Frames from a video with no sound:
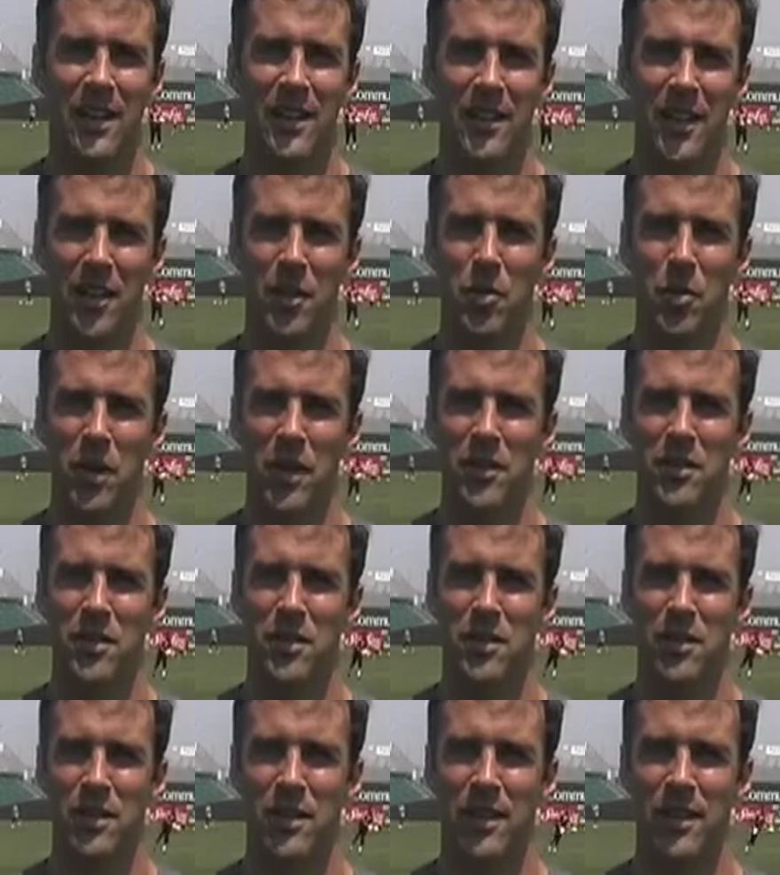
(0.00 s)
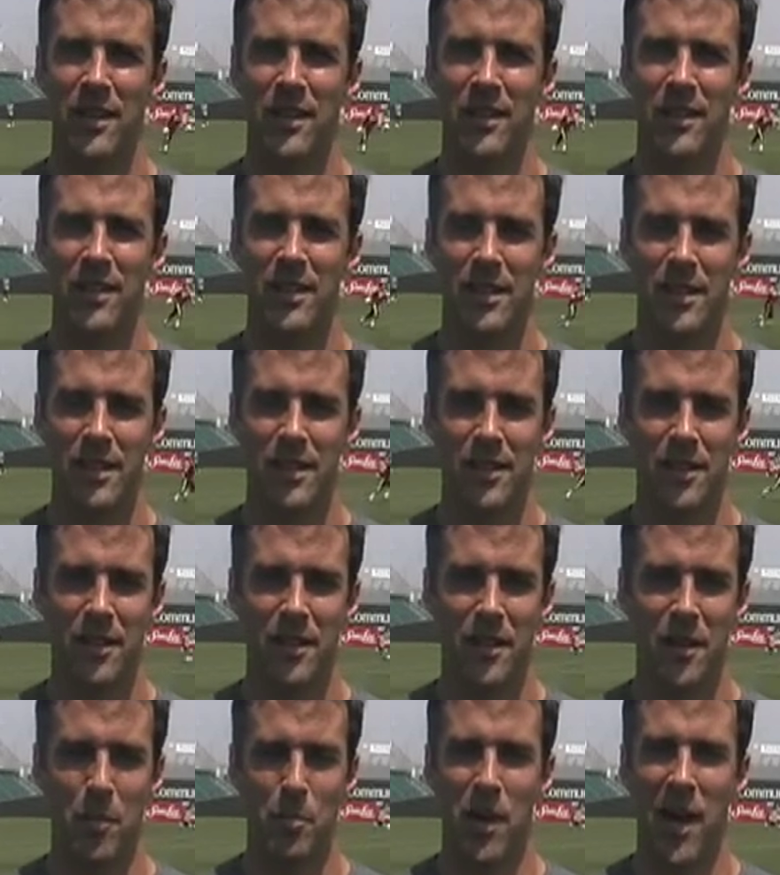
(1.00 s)
than it was
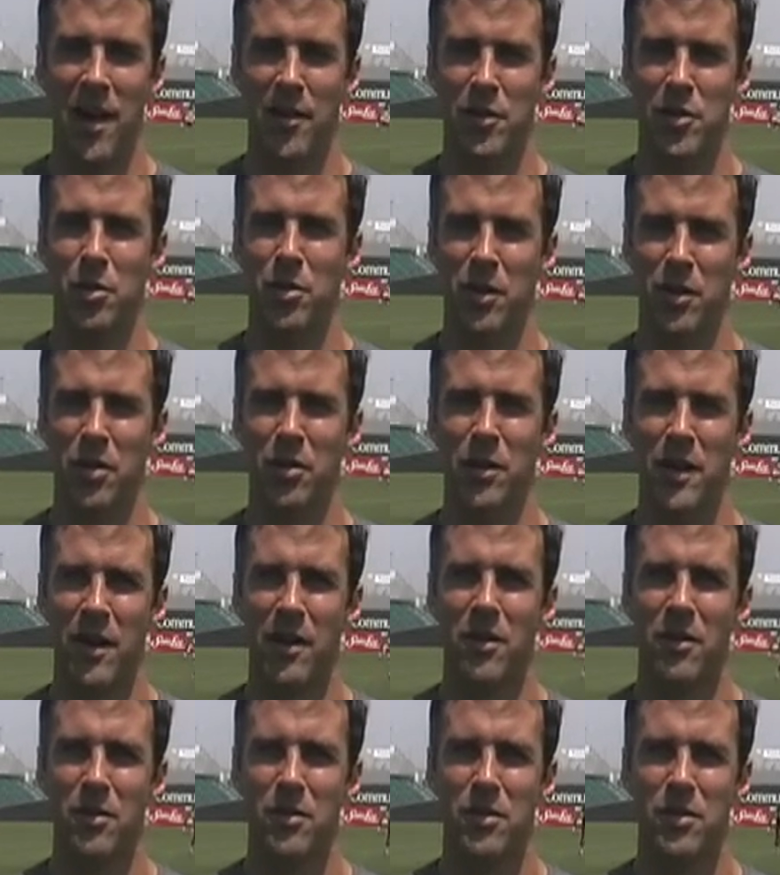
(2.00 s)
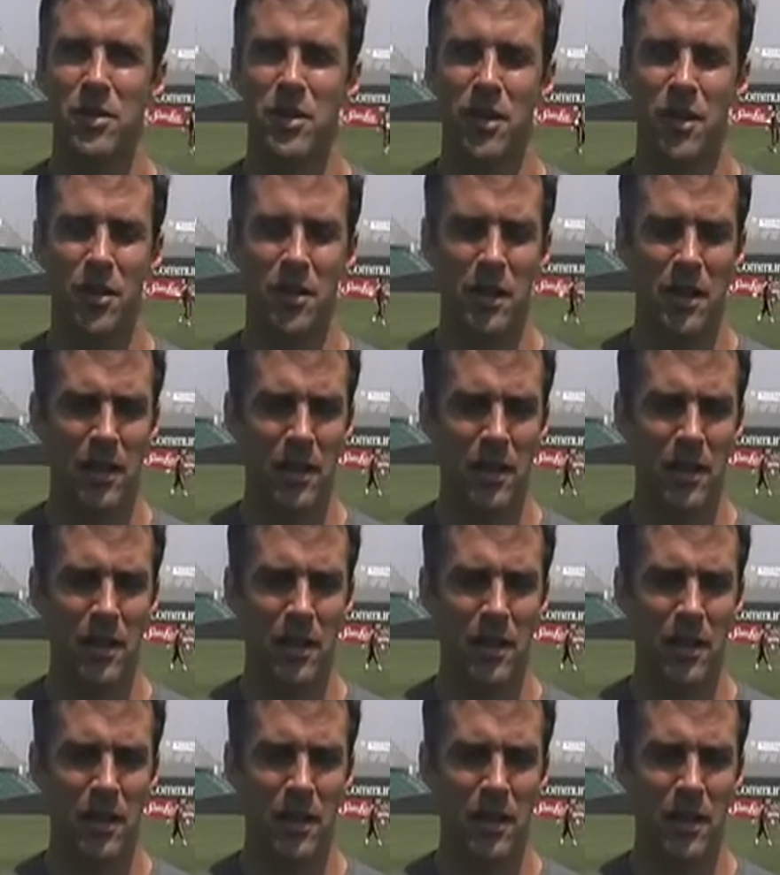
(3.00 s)
a path to a career. So,